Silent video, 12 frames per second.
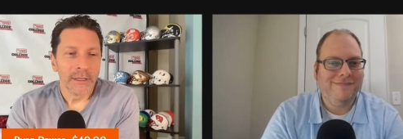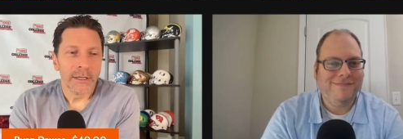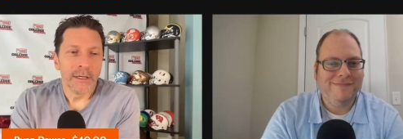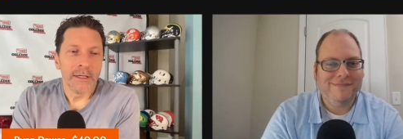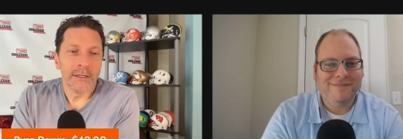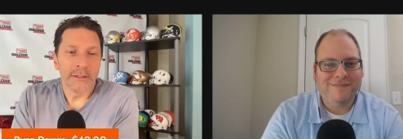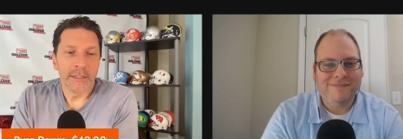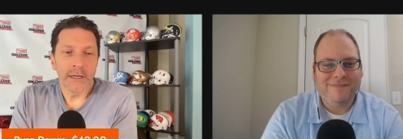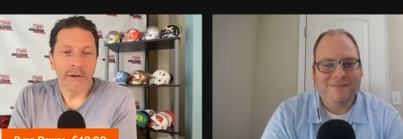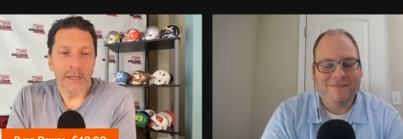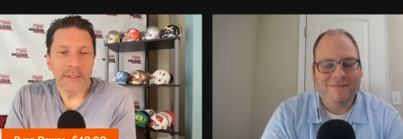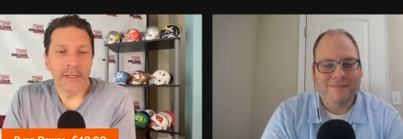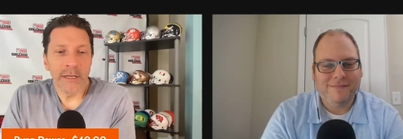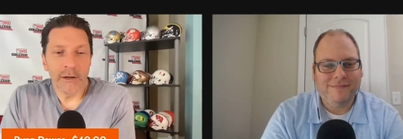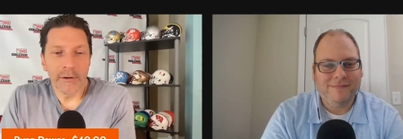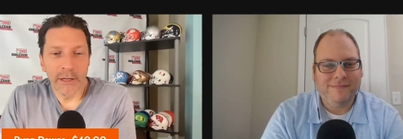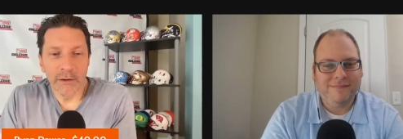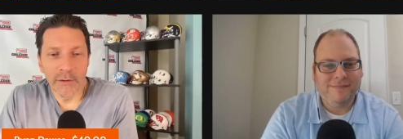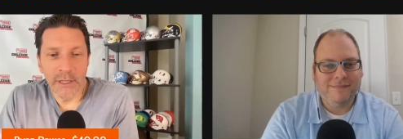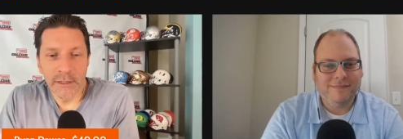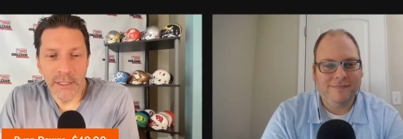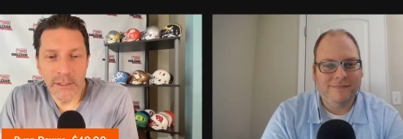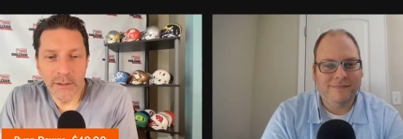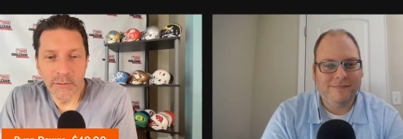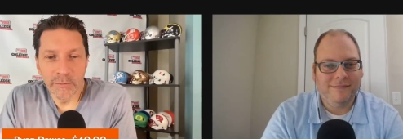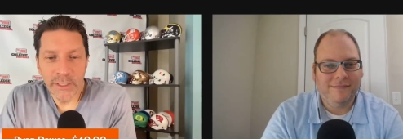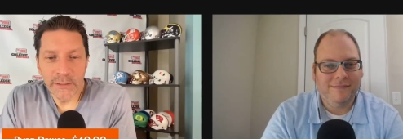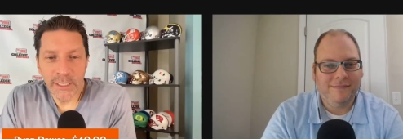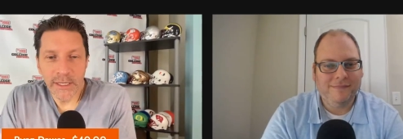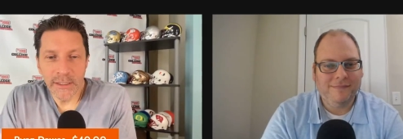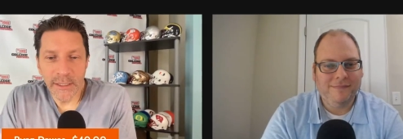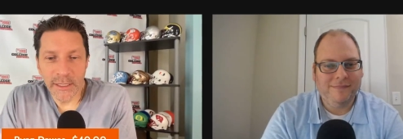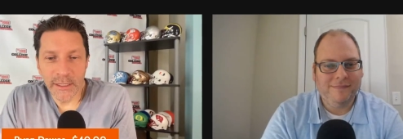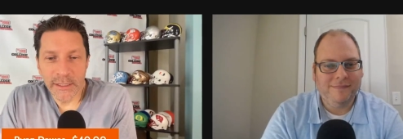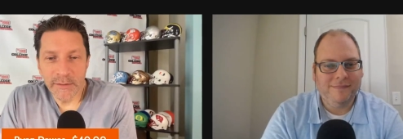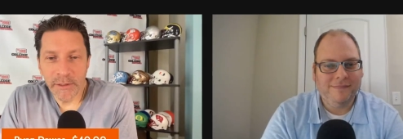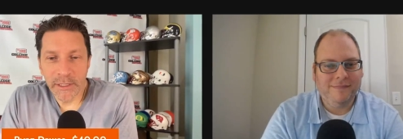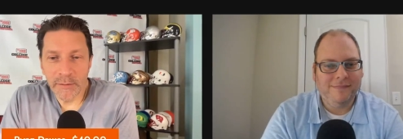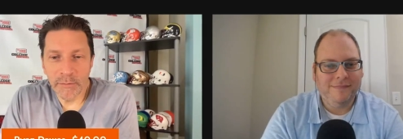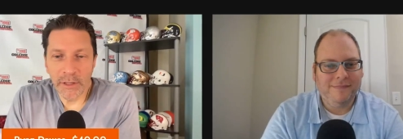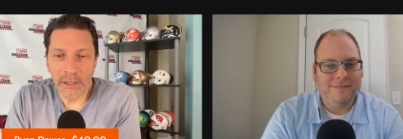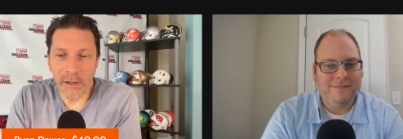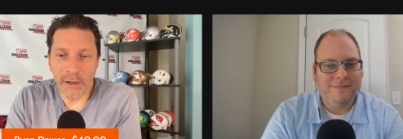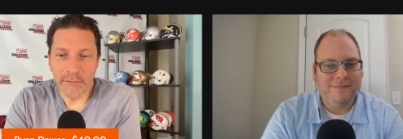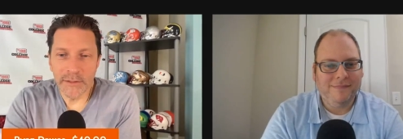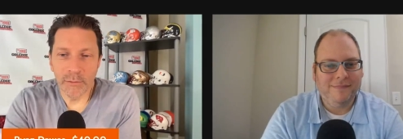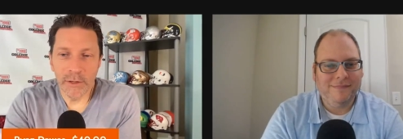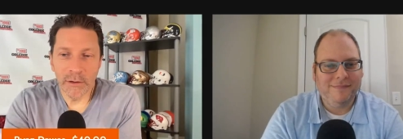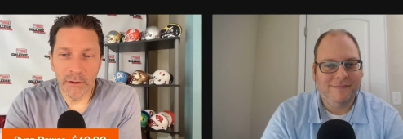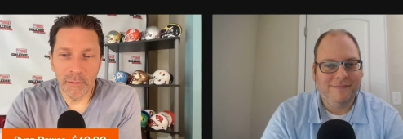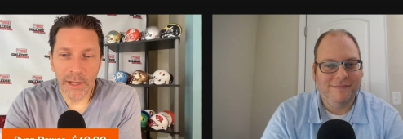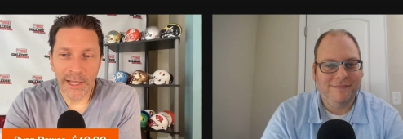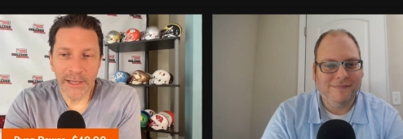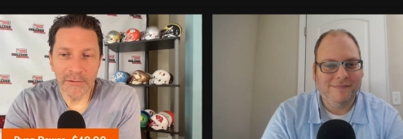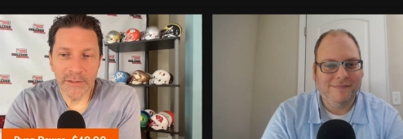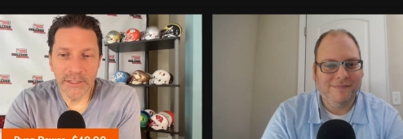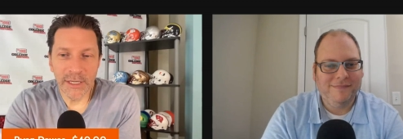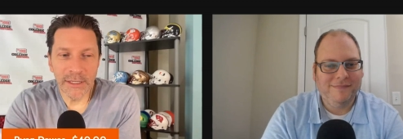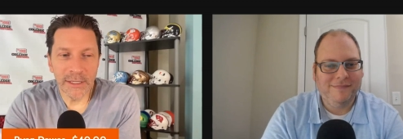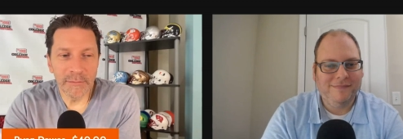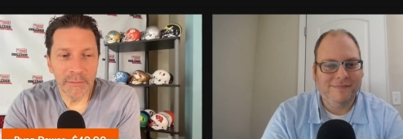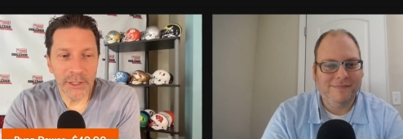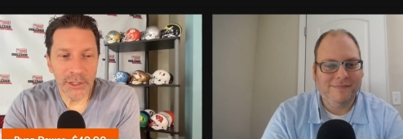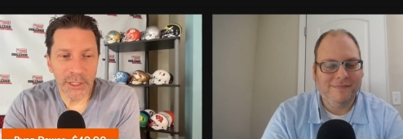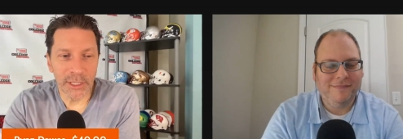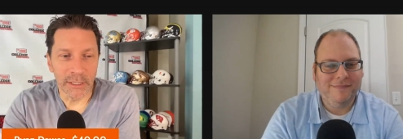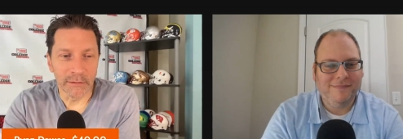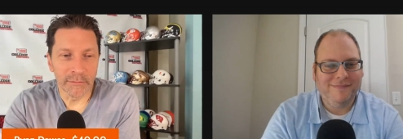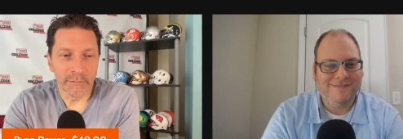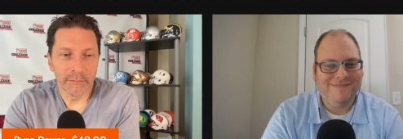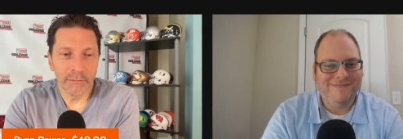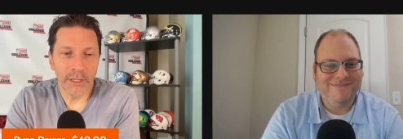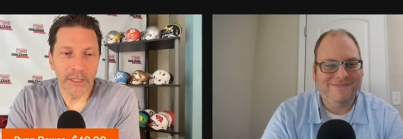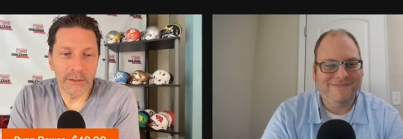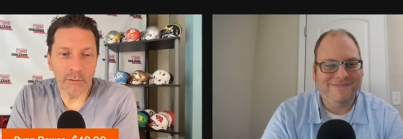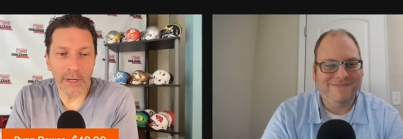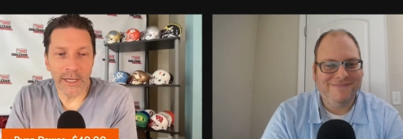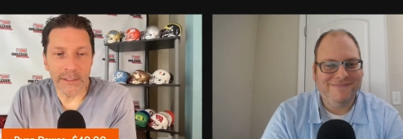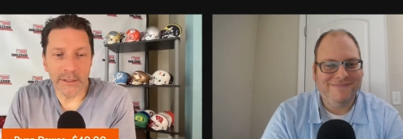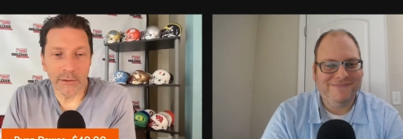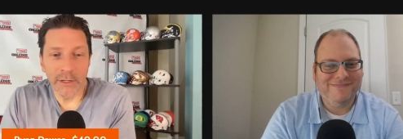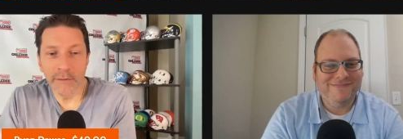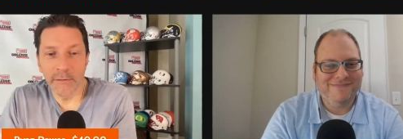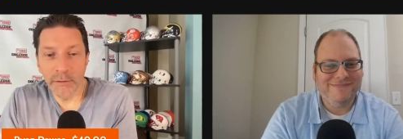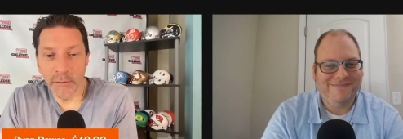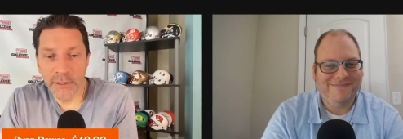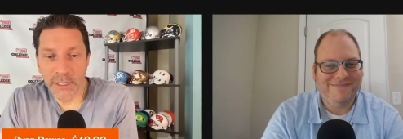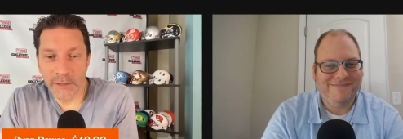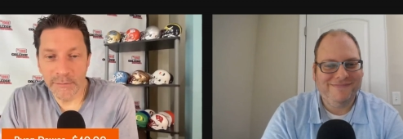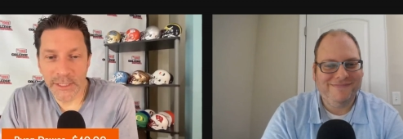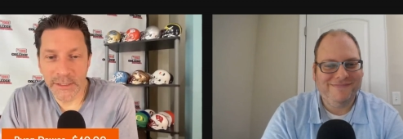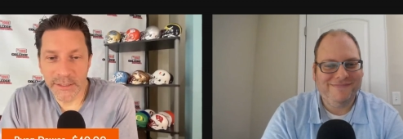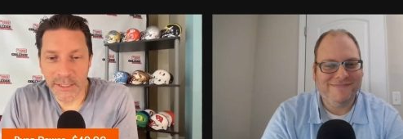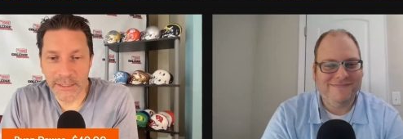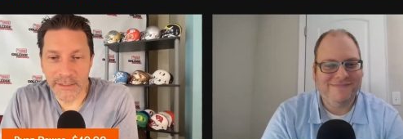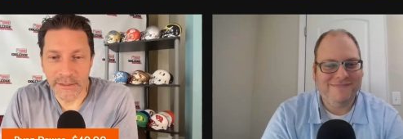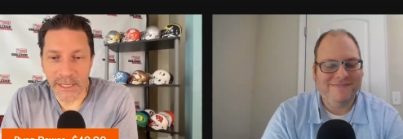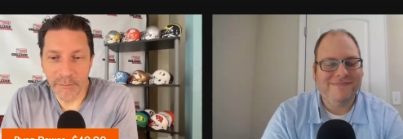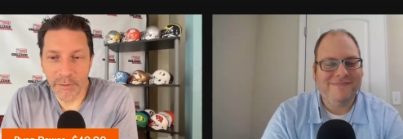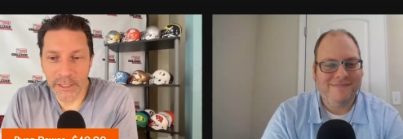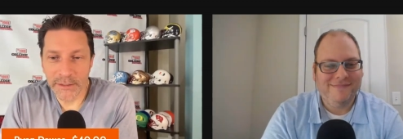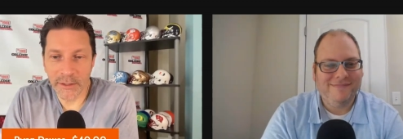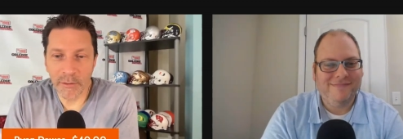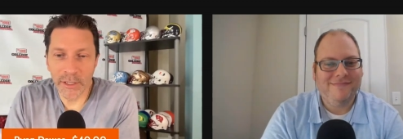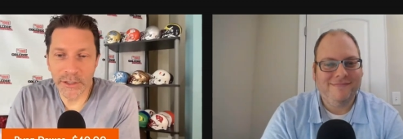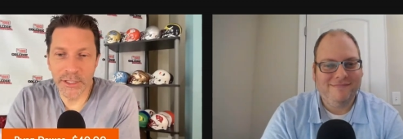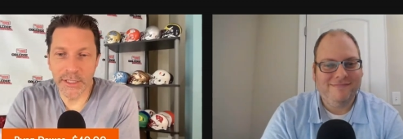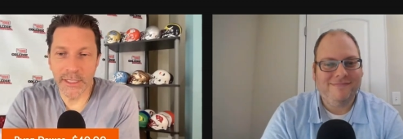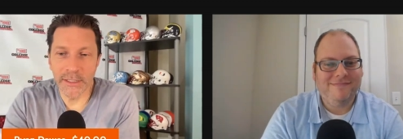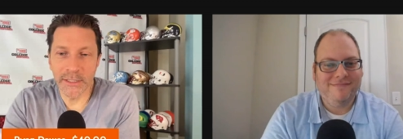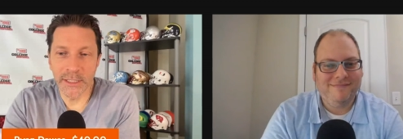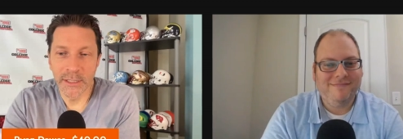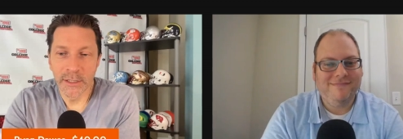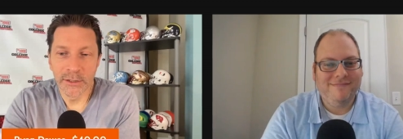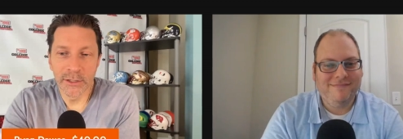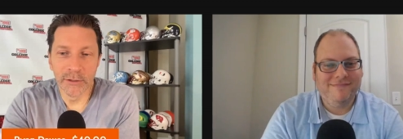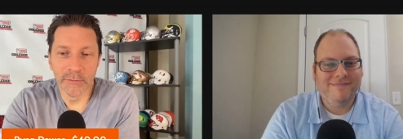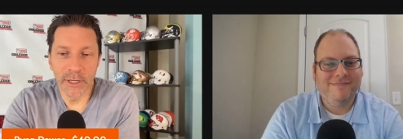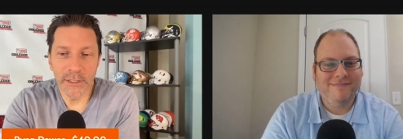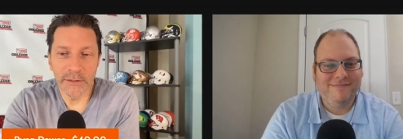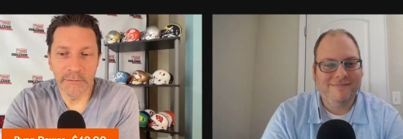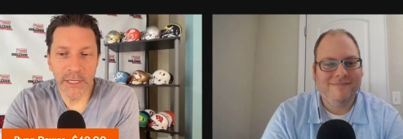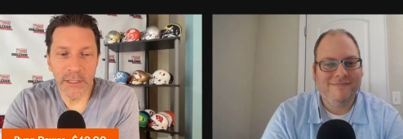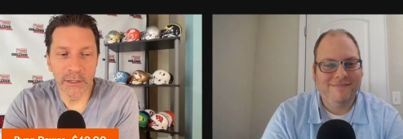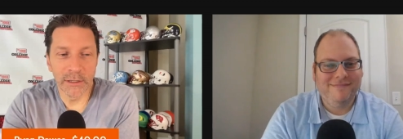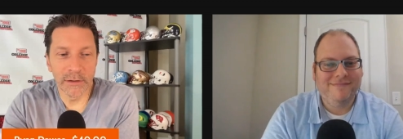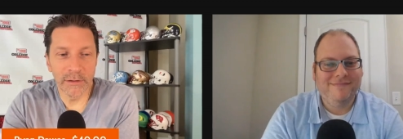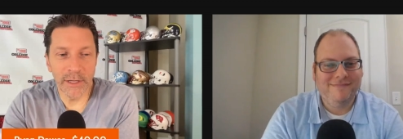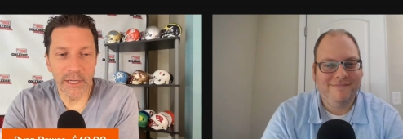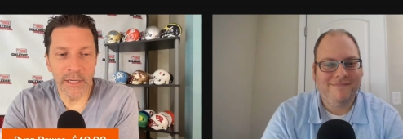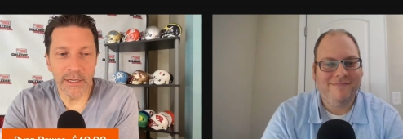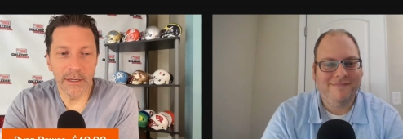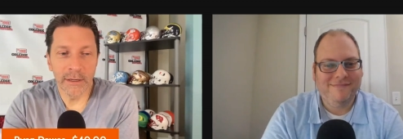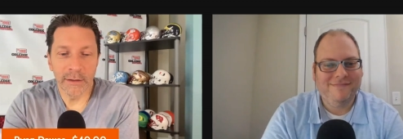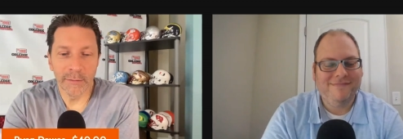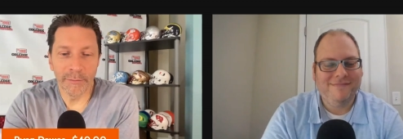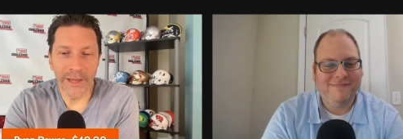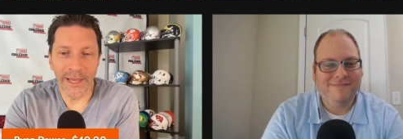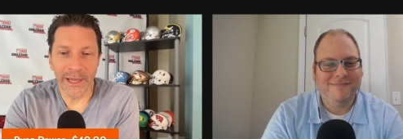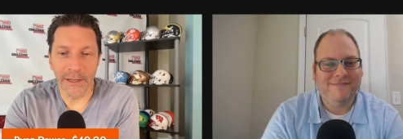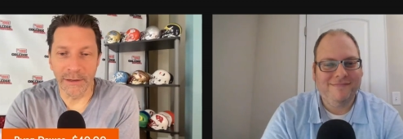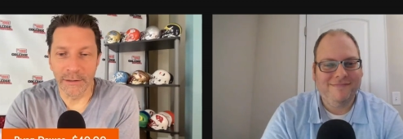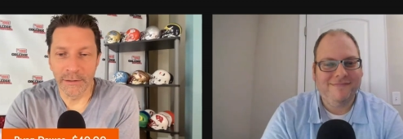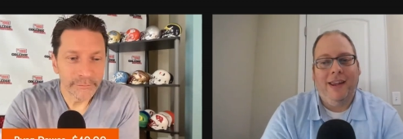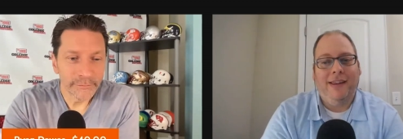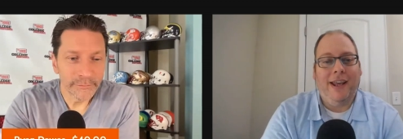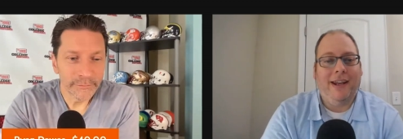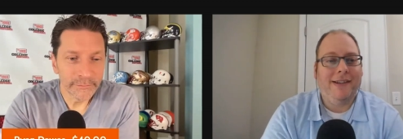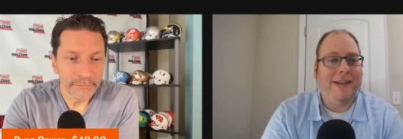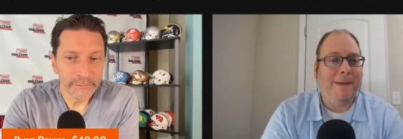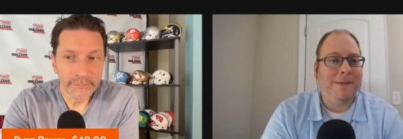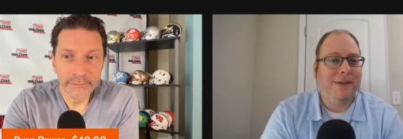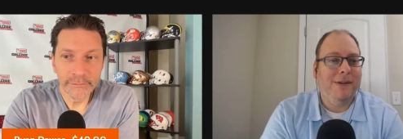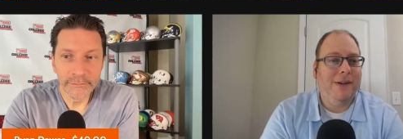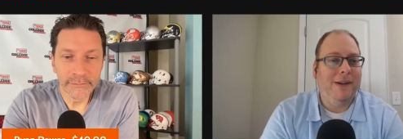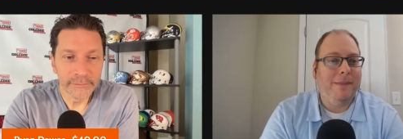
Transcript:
Speaker 1: Is there a scenario in the new Big Ten and expanded playoffs where Ohio State and Michigan play twice or even three times in a season? That begs the question is too much of a good thing bad?
Speaker 2: That is absolutely a